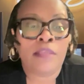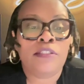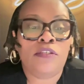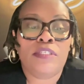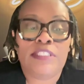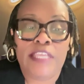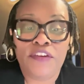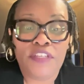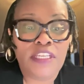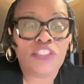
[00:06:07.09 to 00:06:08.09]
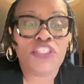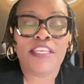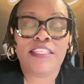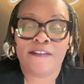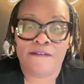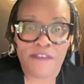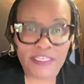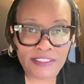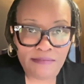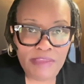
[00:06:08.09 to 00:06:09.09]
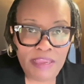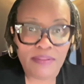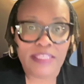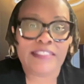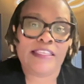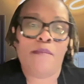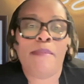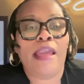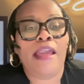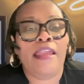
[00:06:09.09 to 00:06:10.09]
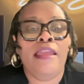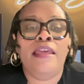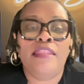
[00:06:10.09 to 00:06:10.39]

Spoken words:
So, a standard deduction is a fixed amount that's set by